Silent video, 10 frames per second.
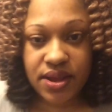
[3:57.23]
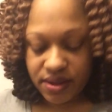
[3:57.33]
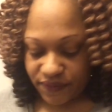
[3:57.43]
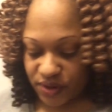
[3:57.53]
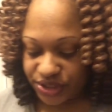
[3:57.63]

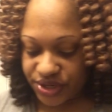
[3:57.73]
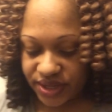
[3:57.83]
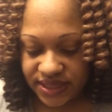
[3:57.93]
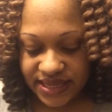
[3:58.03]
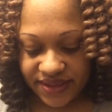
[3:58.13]
of course you're
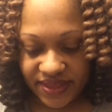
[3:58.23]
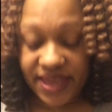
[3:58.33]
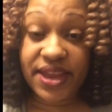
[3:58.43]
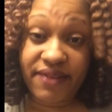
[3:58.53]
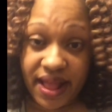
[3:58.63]
going to take the
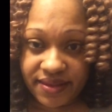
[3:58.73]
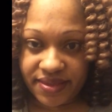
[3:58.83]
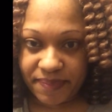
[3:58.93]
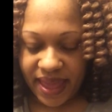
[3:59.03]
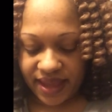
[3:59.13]
hair out of
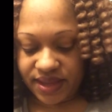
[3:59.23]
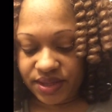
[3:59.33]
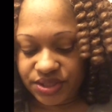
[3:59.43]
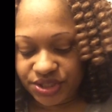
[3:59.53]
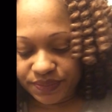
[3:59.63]
the
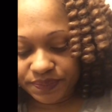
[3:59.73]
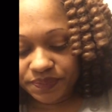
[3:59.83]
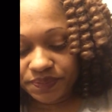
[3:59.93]
package,